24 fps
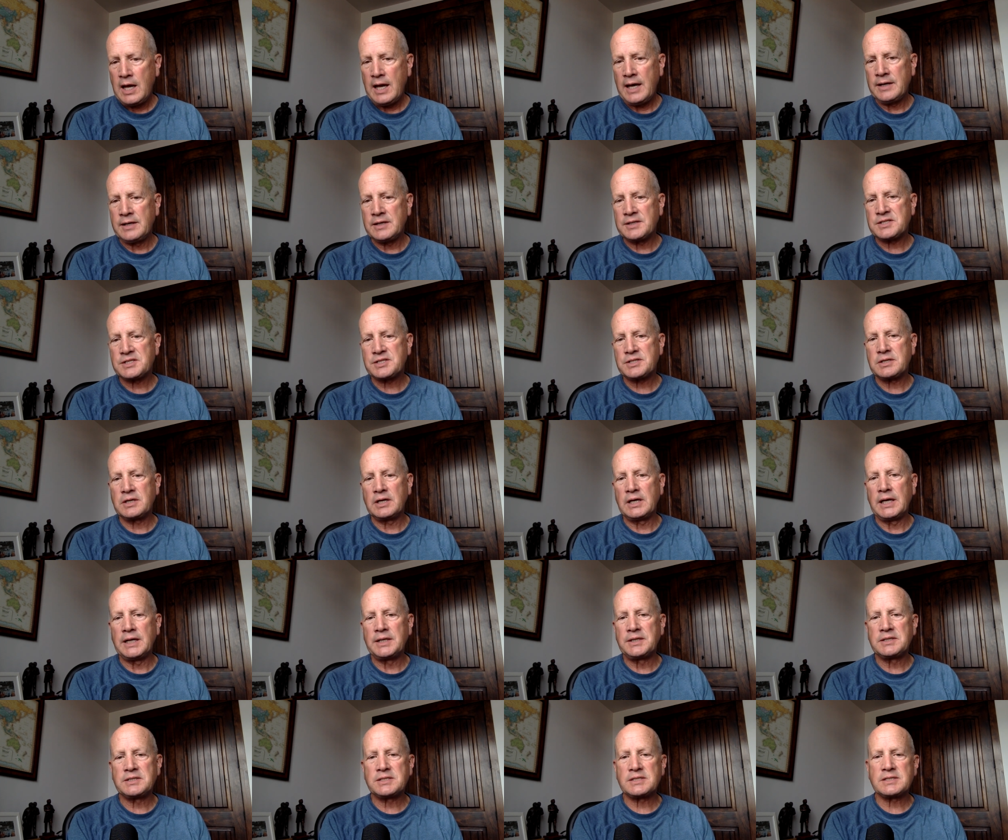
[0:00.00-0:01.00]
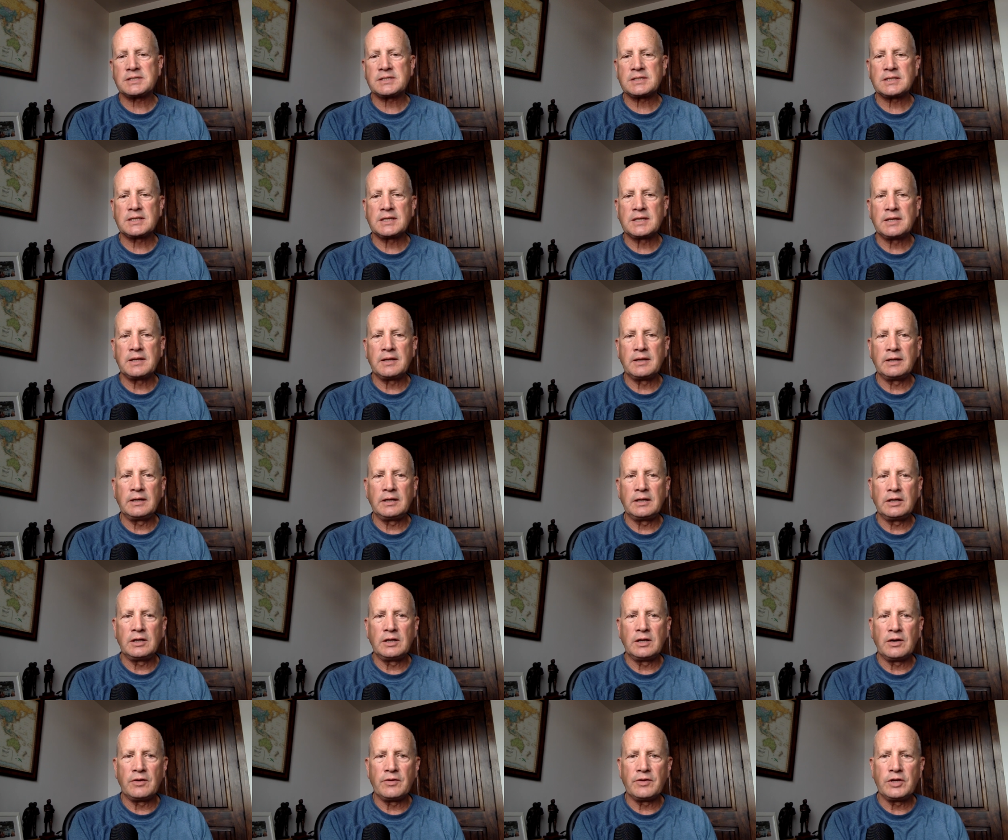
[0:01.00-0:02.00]
and it's it's
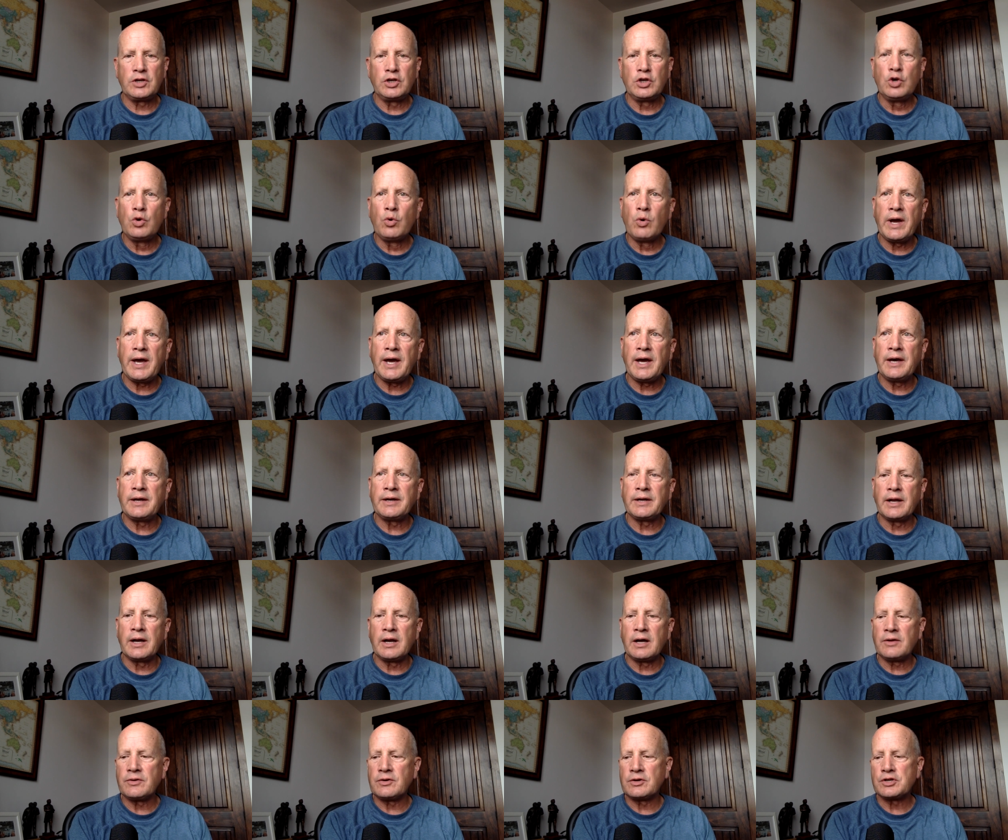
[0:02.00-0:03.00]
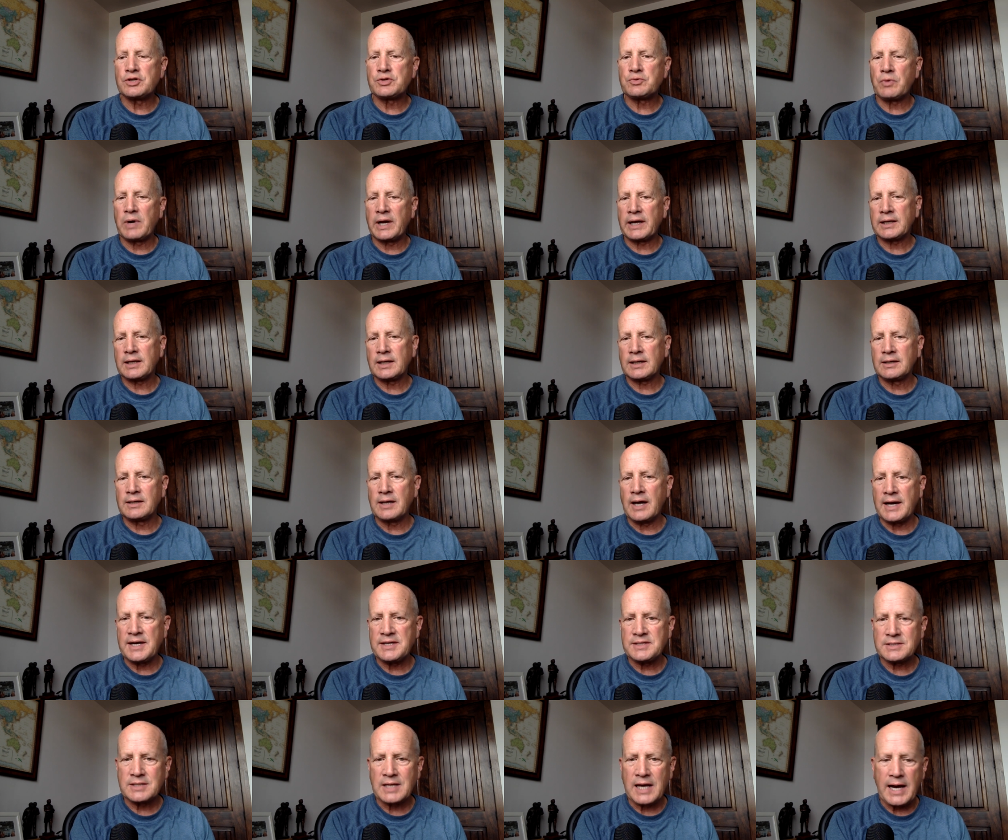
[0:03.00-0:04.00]
you know the UN and others
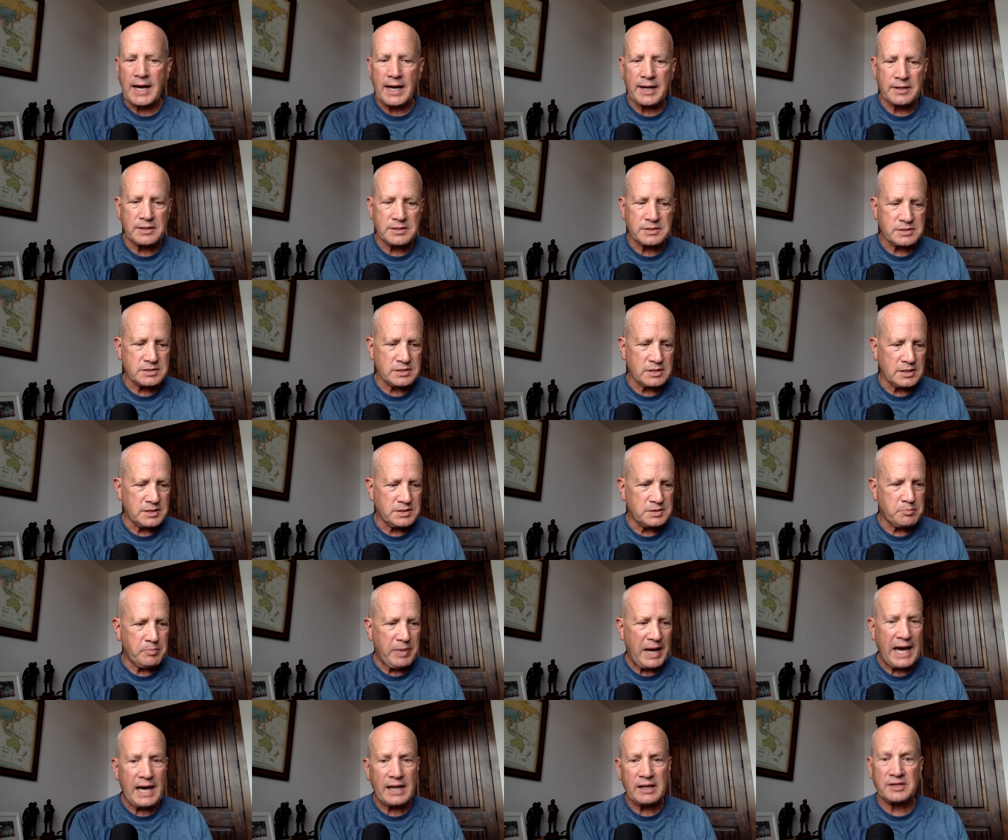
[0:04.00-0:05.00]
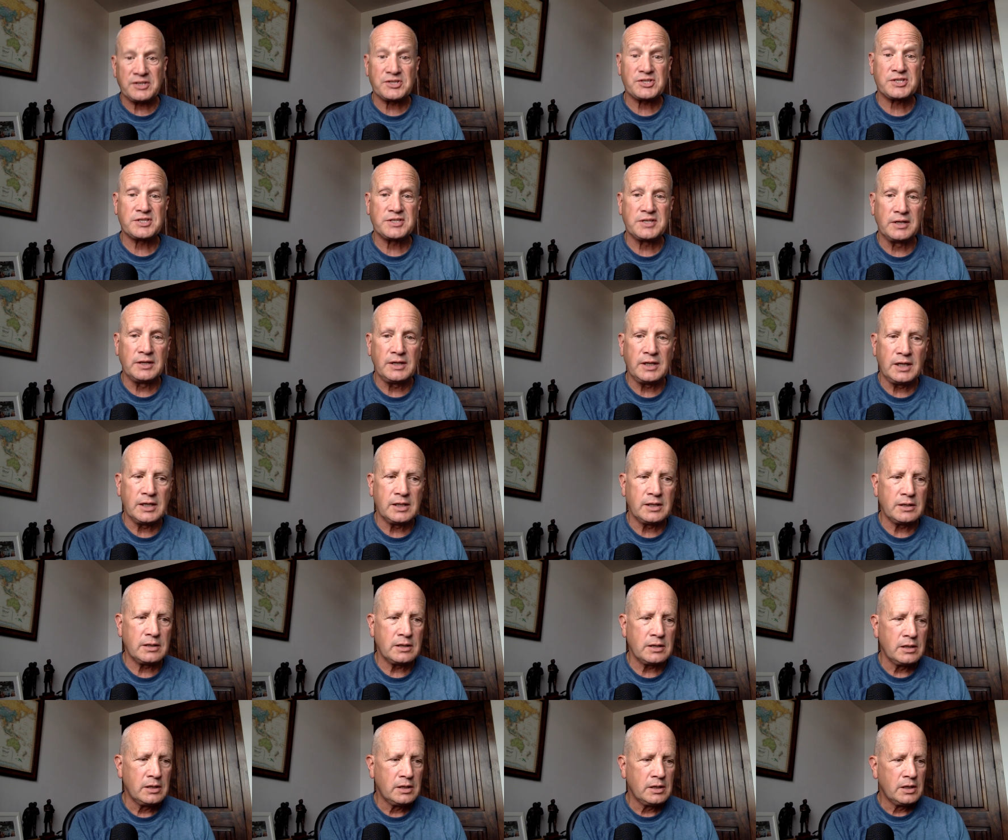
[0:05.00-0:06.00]
recognize that as as
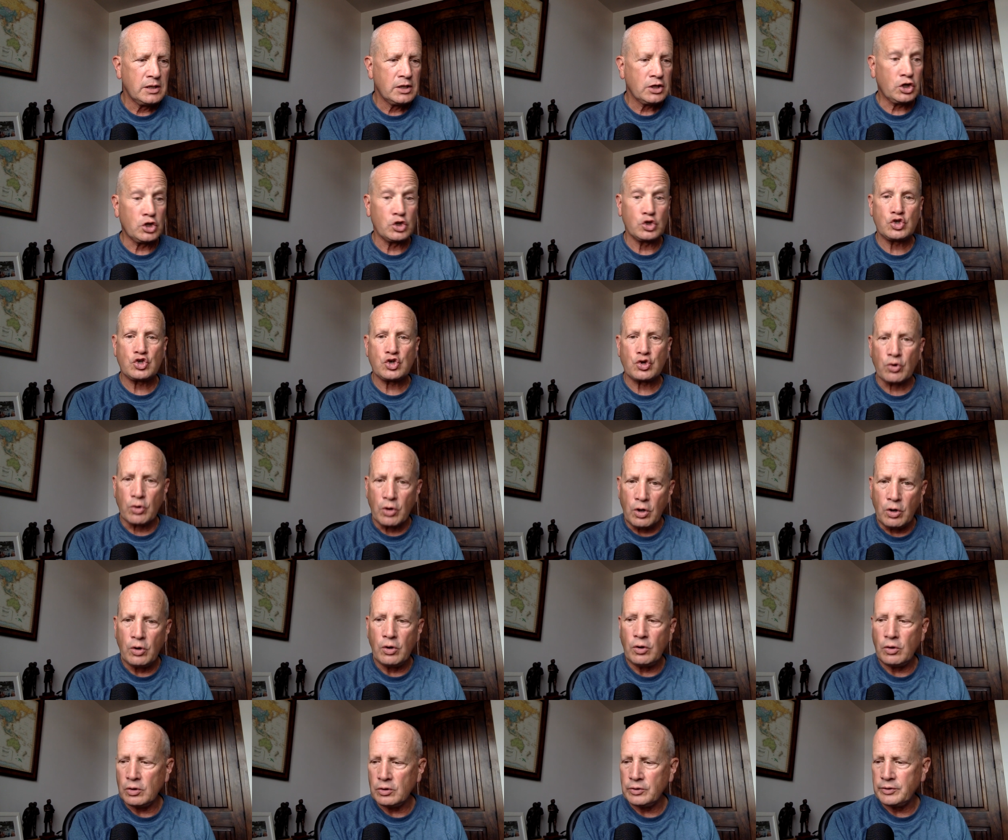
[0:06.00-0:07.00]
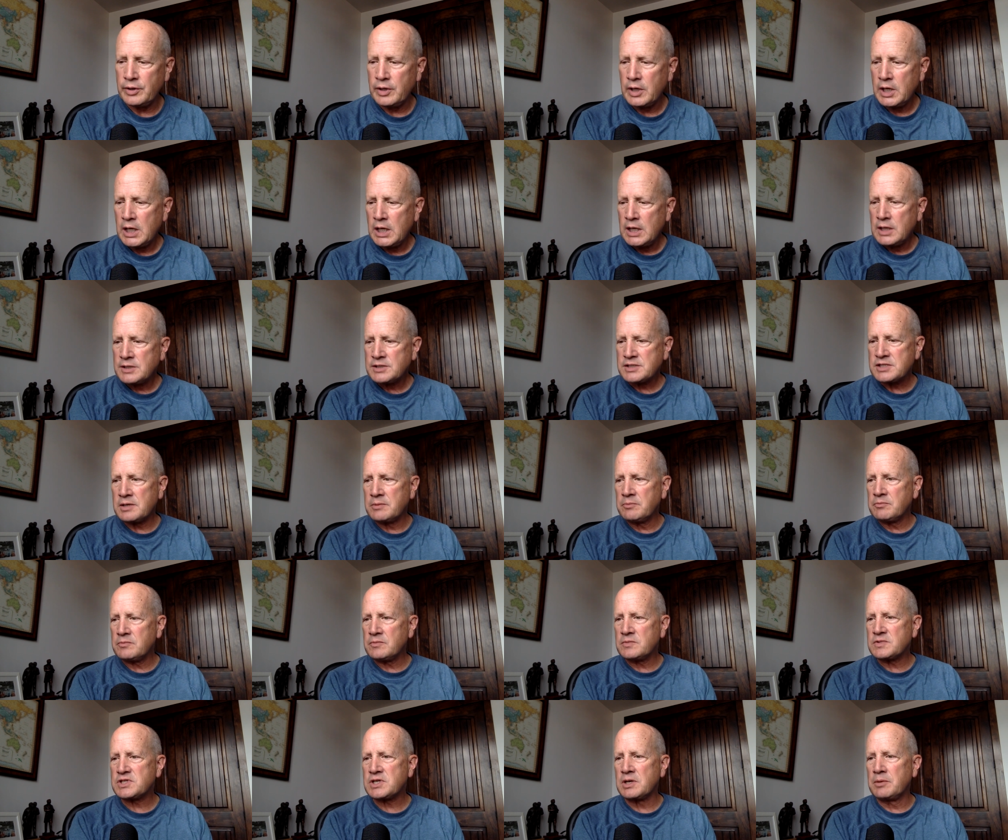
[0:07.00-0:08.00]
Palestinian controlled.
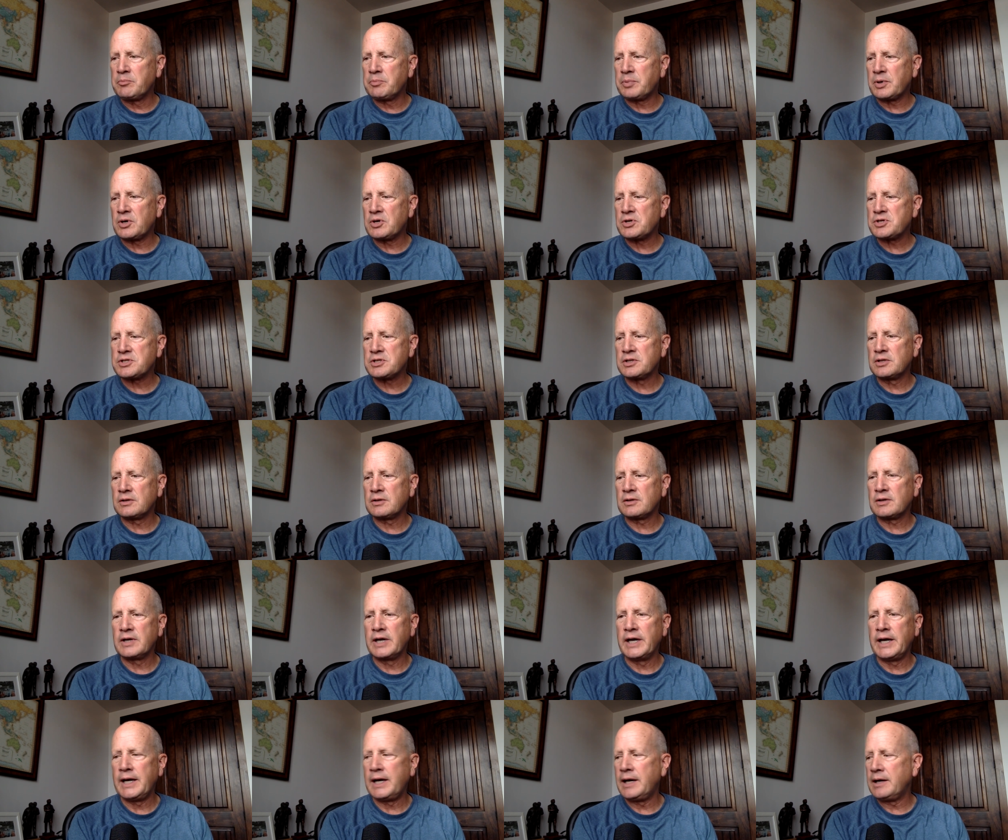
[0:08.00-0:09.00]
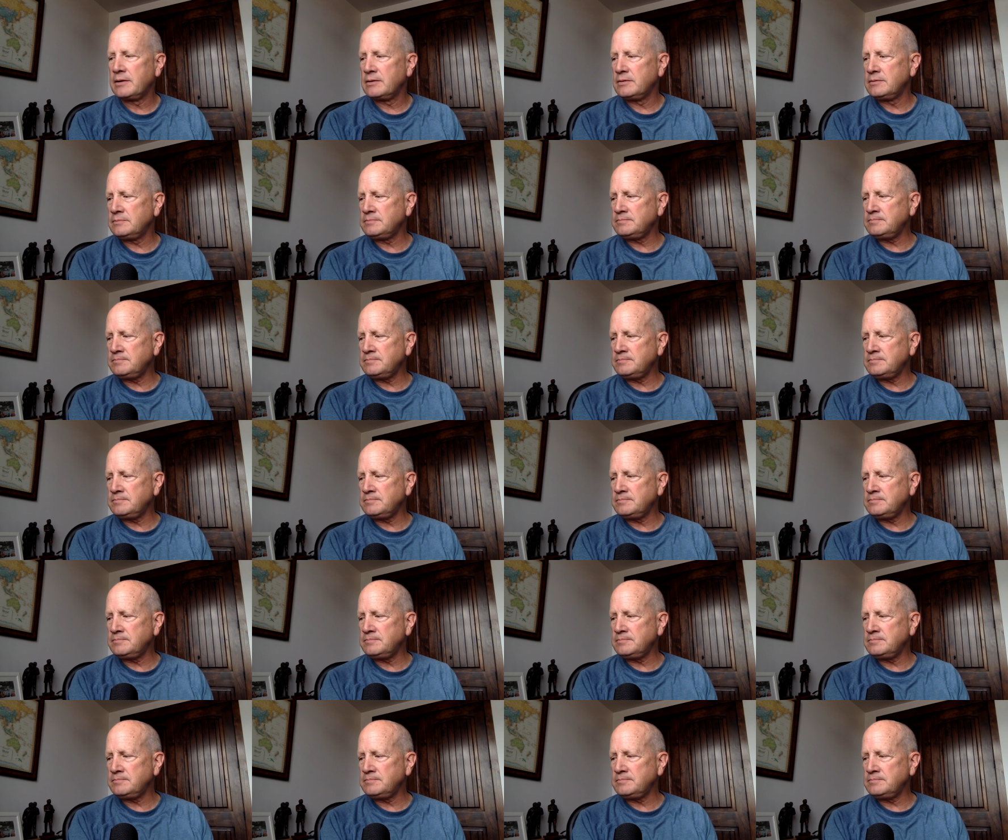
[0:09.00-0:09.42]
Some some person uh,